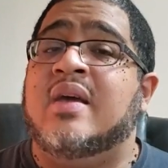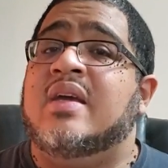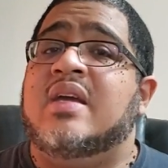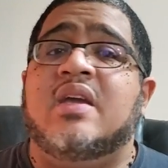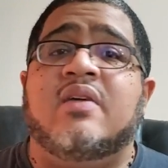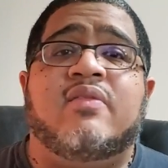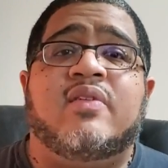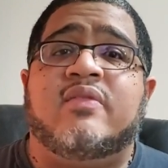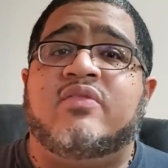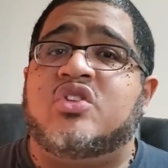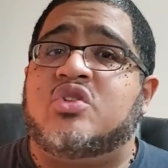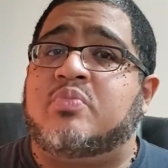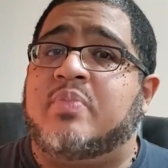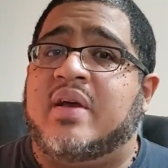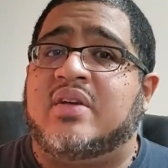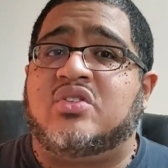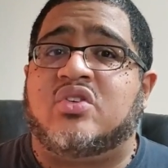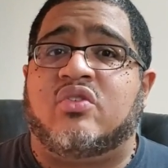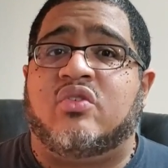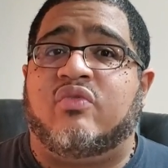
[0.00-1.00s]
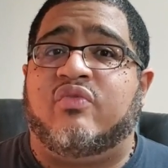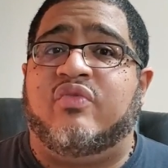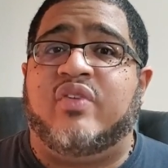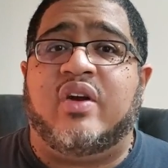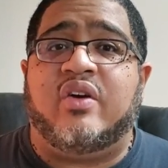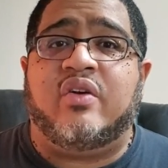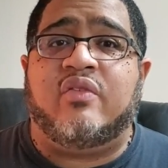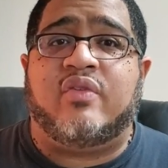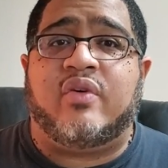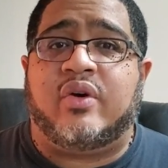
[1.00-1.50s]
Even if the specs are
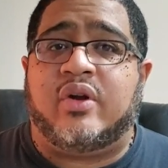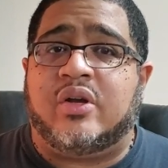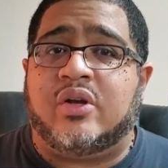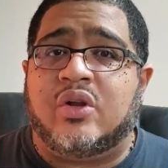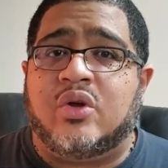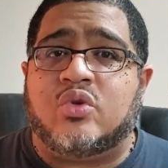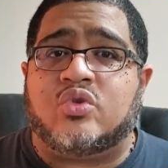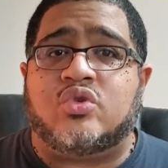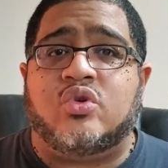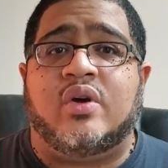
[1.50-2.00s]
very, very close,